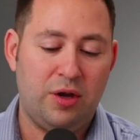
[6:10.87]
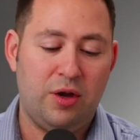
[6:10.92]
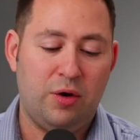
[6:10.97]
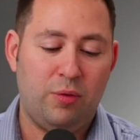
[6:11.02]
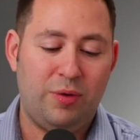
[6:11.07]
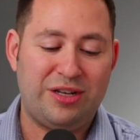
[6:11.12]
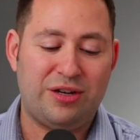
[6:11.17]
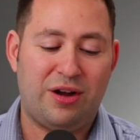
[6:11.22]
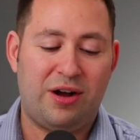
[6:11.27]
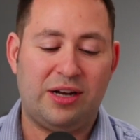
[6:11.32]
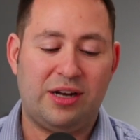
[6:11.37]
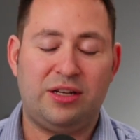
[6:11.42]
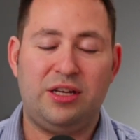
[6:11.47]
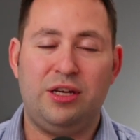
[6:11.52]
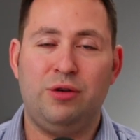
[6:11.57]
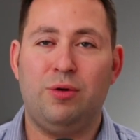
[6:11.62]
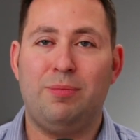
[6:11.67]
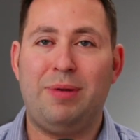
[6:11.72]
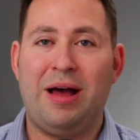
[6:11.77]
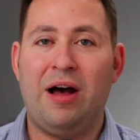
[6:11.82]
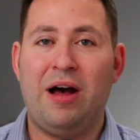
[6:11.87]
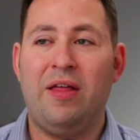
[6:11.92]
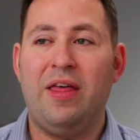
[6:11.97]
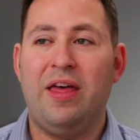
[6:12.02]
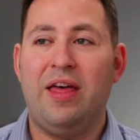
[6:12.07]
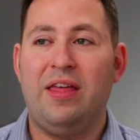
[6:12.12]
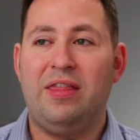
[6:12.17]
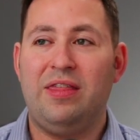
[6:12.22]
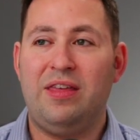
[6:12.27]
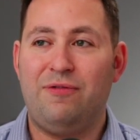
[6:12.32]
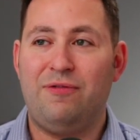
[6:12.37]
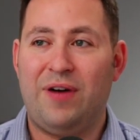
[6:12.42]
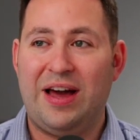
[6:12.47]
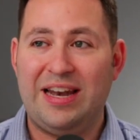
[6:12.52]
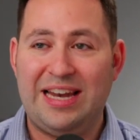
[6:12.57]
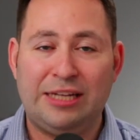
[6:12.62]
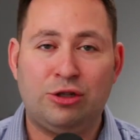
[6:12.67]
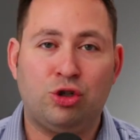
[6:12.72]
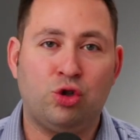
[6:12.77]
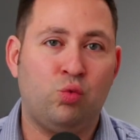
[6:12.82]
We talk to you about the
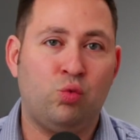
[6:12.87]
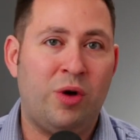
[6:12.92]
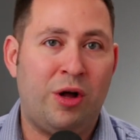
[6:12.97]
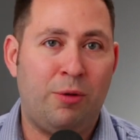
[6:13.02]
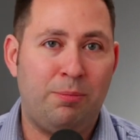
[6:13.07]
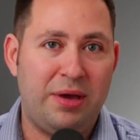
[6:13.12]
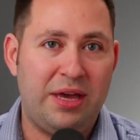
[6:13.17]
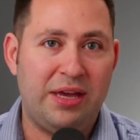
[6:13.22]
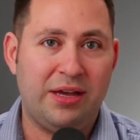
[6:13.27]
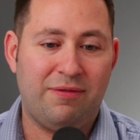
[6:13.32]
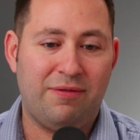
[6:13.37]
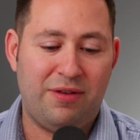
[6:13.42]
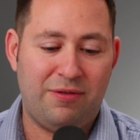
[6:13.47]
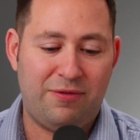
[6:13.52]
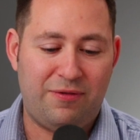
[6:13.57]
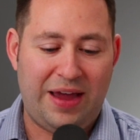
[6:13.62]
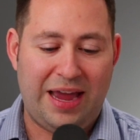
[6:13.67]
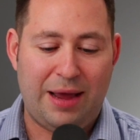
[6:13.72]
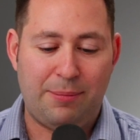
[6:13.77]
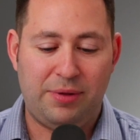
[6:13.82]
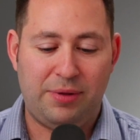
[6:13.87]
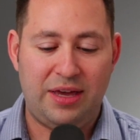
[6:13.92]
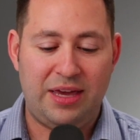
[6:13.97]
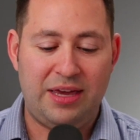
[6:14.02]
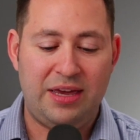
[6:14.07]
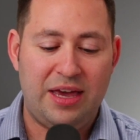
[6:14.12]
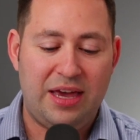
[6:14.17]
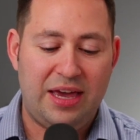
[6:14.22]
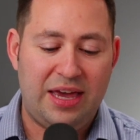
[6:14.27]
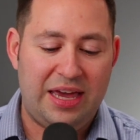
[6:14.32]
financial well-being of the family